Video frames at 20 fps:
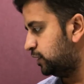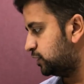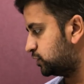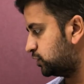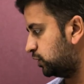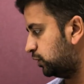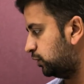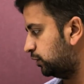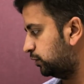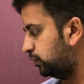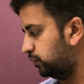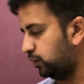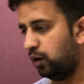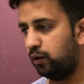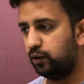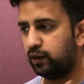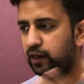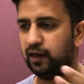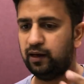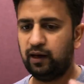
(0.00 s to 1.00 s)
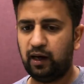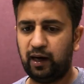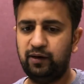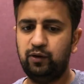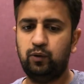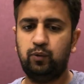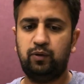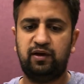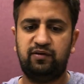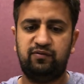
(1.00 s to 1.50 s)
So, okay, I
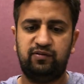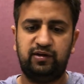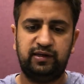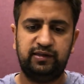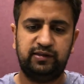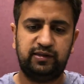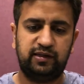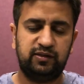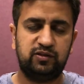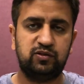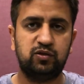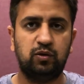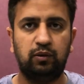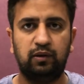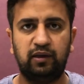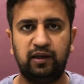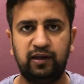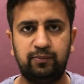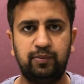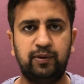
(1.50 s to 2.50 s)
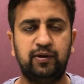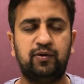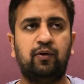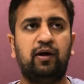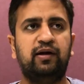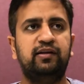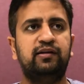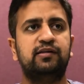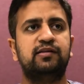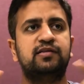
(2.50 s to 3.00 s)
don't have anything. So let me
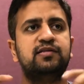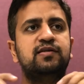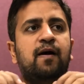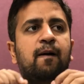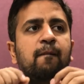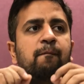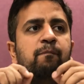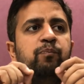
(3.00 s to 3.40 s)
try this.